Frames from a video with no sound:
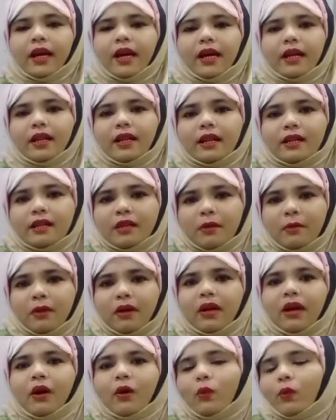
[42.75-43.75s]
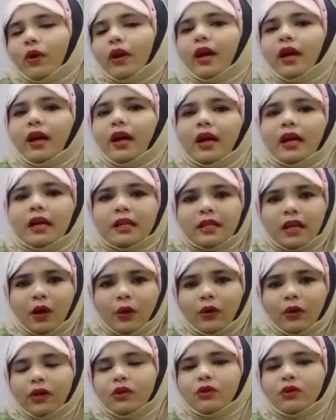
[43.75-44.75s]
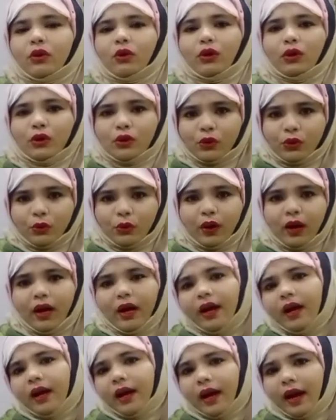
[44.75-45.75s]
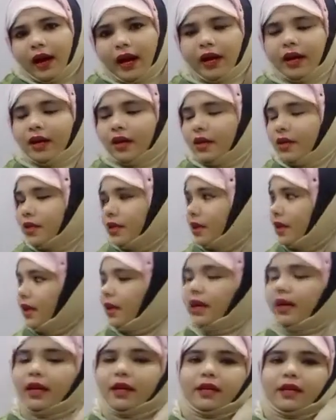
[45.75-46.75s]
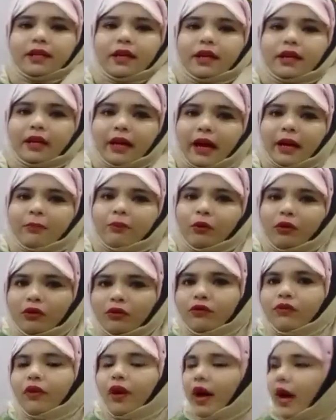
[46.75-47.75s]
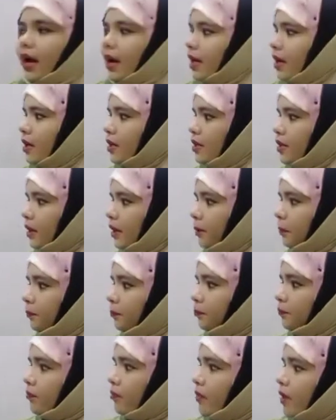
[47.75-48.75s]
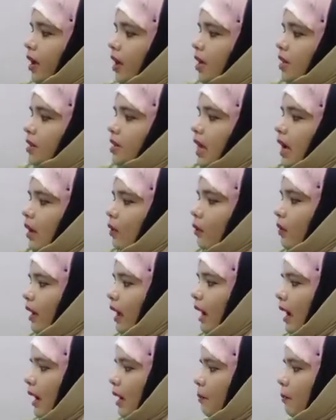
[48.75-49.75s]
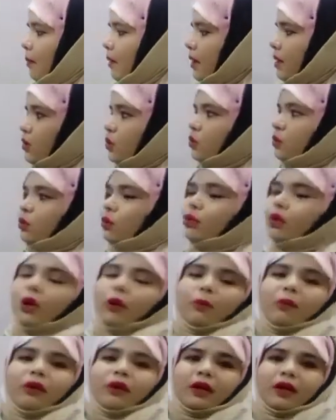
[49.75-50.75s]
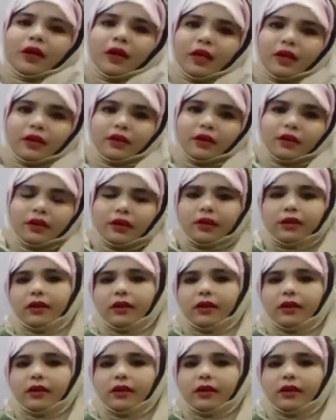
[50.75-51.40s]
In the similar way, sound is also a energy, is a type of energy. Sound help us to communicate.